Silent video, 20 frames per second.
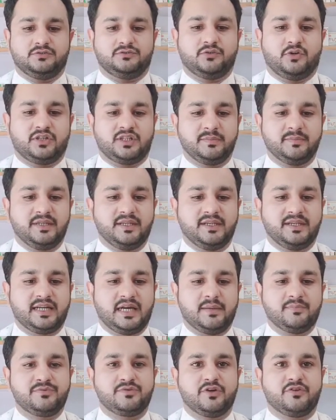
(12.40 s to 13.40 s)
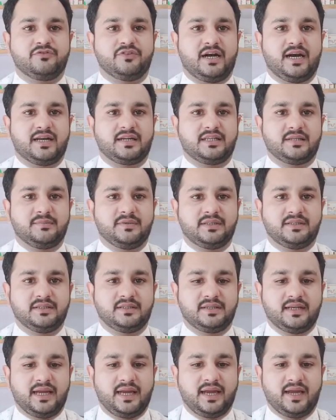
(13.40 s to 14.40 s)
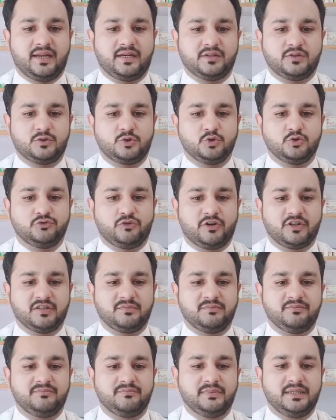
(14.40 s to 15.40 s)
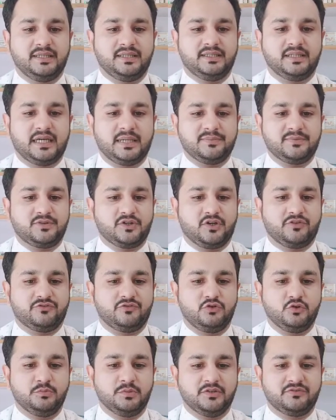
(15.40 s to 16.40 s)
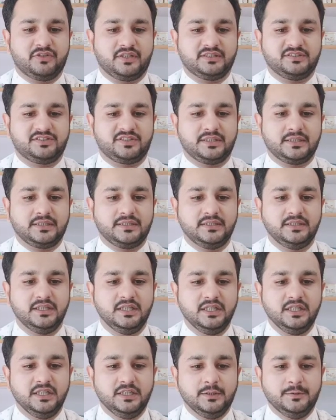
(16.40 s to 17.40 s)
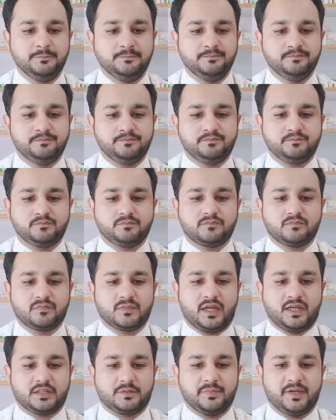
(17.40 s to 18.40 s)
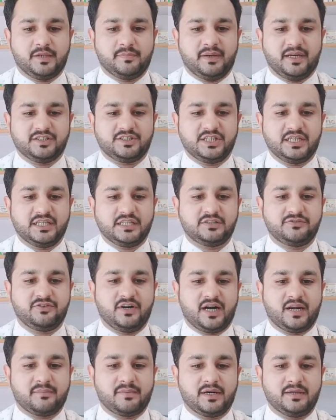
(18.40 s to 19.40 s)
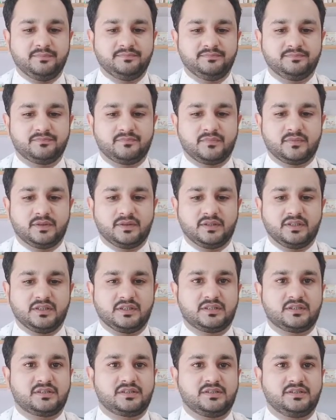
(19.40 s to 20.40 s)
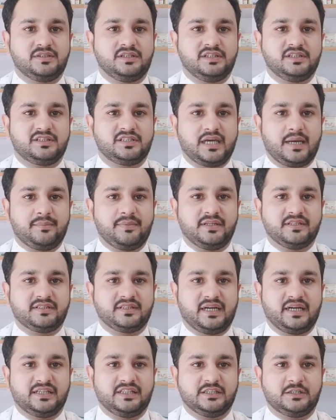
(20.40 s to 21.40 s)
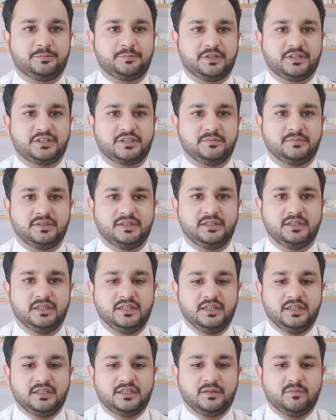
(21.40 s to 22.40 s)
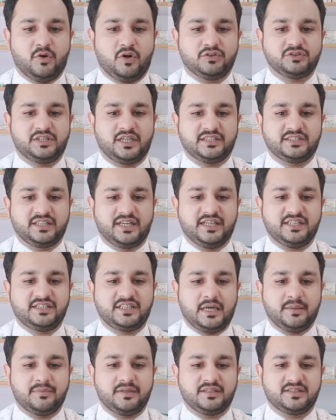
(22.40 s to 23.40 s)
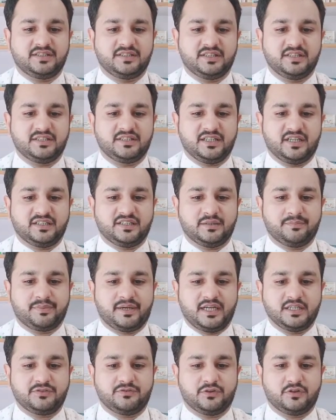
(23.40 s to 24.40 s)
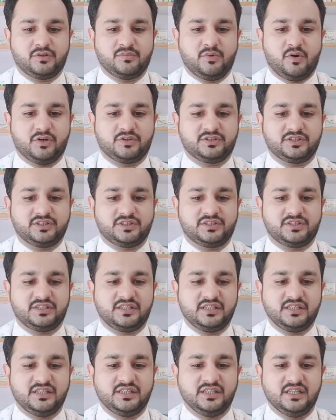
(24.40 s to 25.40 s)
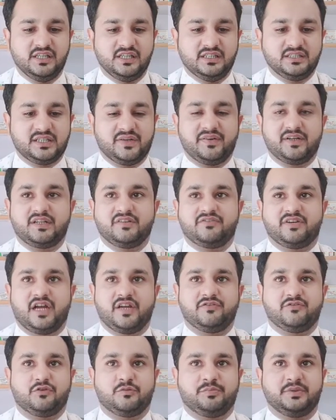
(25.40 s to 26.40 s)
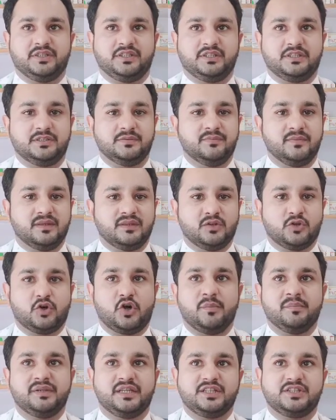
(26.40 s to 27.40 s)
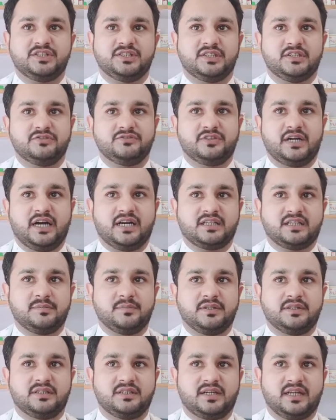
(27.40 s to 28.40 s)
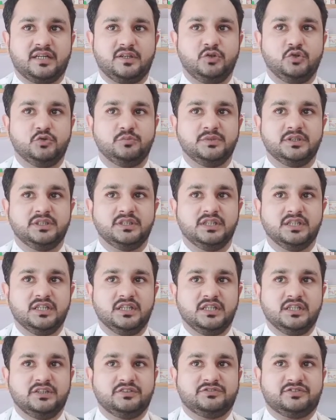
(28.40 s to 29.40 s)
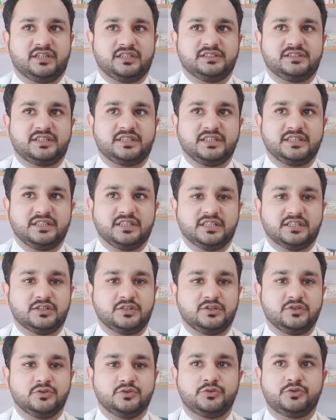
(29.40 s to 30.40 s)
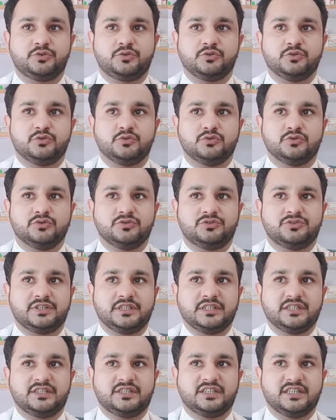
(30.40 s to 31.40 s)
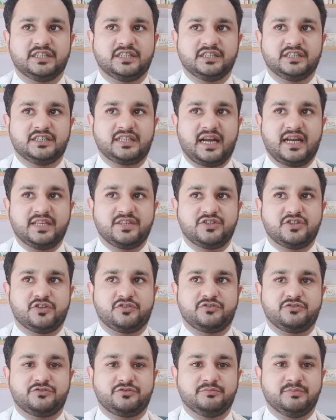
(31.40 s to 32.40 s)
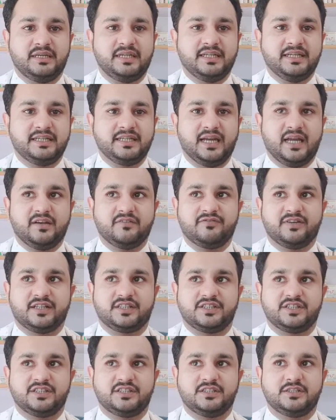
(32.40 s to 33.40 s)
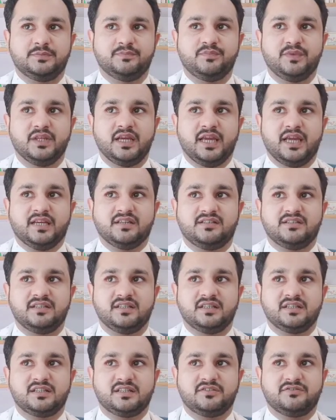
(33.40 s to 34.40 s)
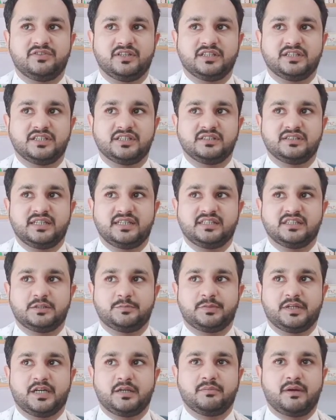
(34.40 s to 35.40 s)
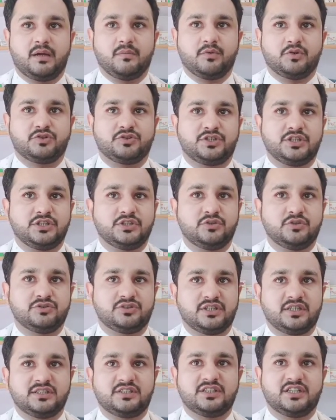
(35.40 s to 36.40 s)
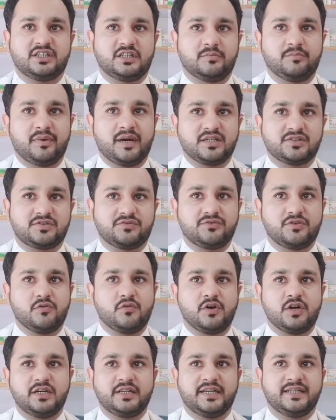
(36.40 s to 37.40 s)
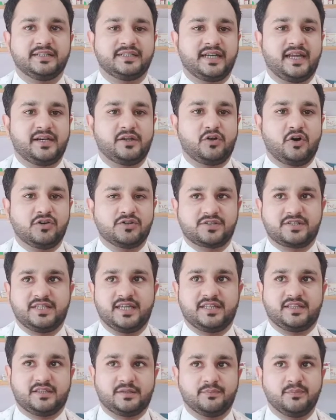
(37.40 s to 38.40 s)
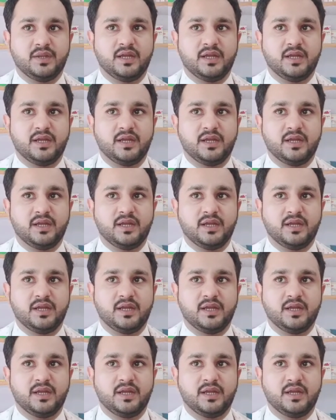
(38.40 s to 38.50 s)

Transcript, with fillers: 40 milligrams of artemether and 240 milligrams of lumefantrine it's made by genix pharma this these tablets are dispersible the box has eight tablets in it and the price for the box is 375 rupees the combination of artemether and lumefantrine is used to treat certain kinds of malaria infections, a serious infection that is spread by mosquitoes in certain parts of the world and can cause death.